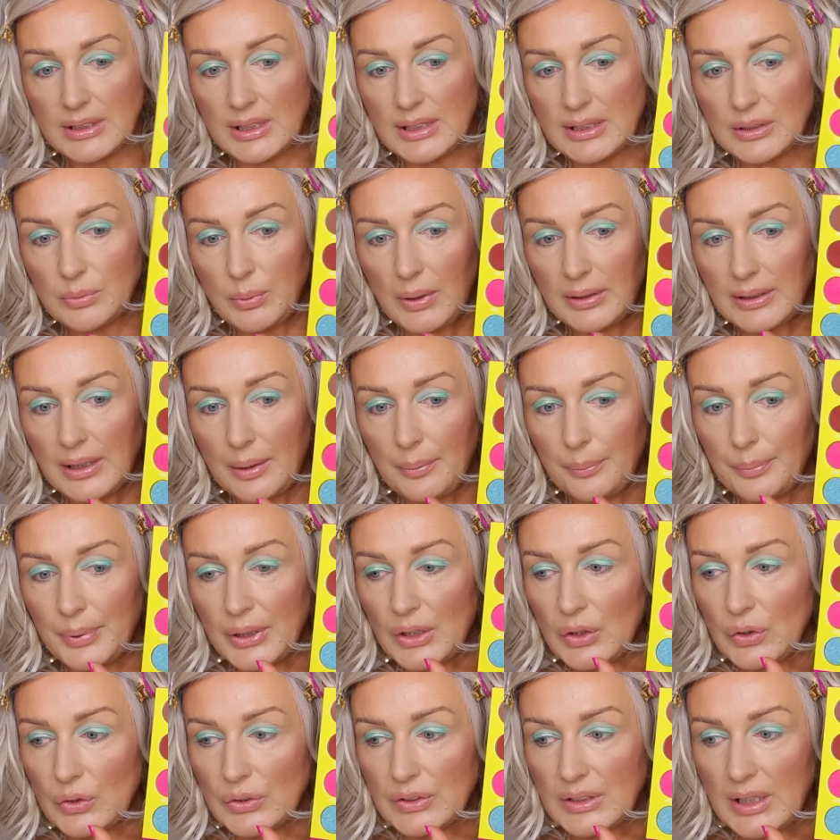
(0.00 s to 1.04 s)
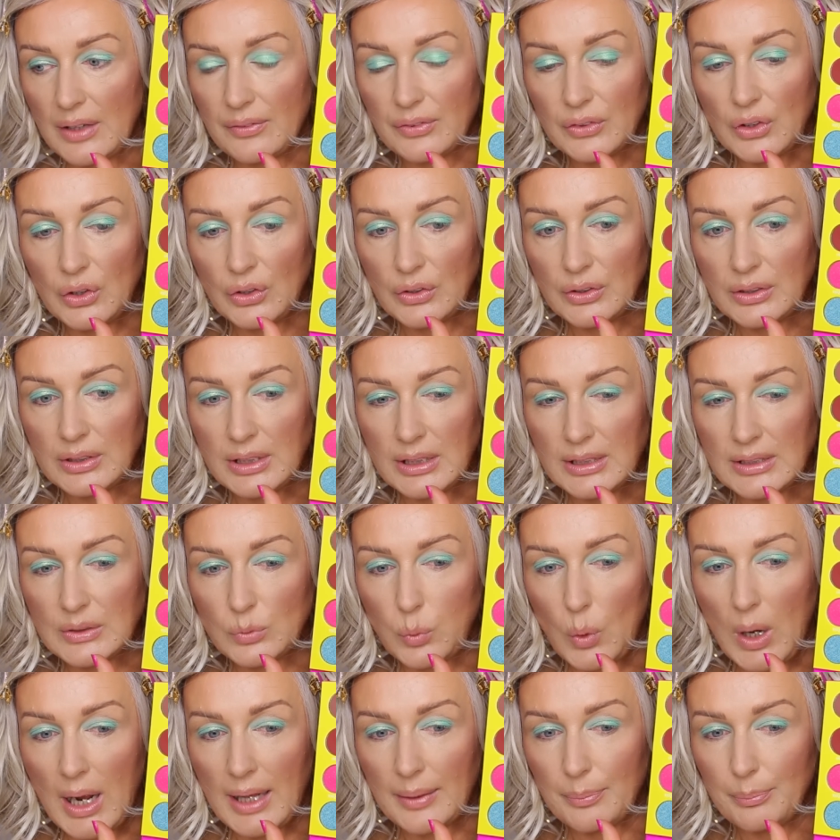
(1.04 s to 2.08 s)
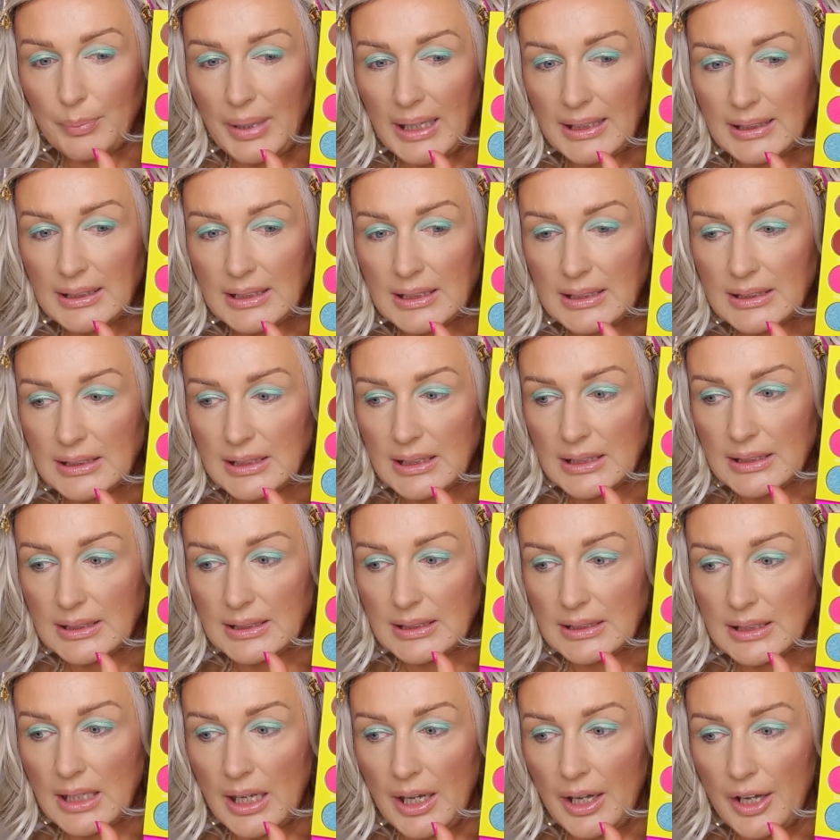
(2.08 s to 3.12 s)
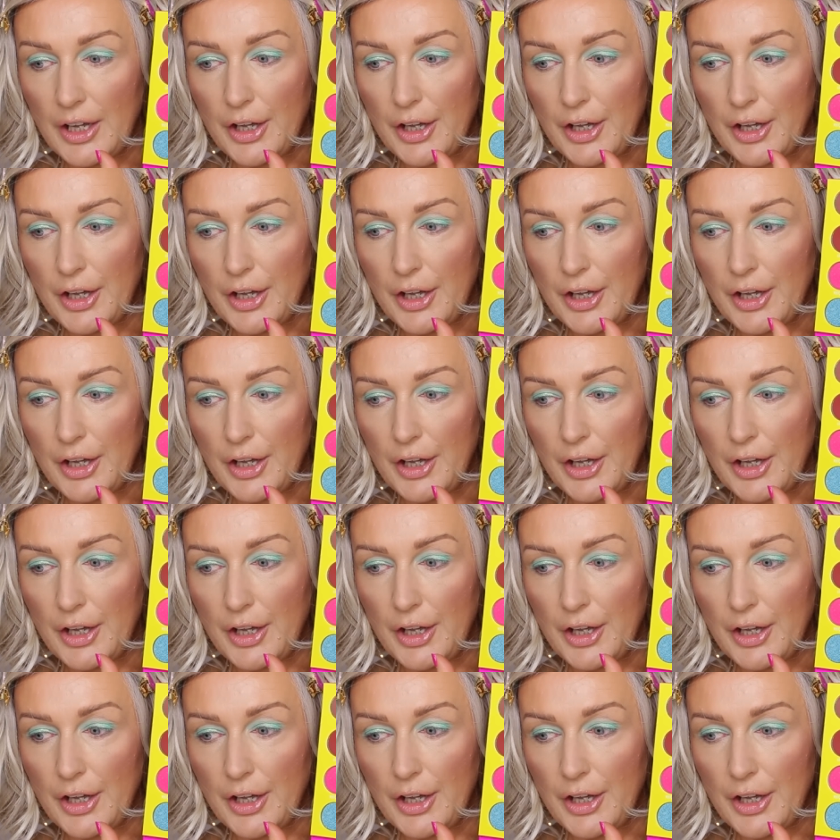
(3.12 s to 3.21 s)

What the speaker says: this one because I've got this one, but this is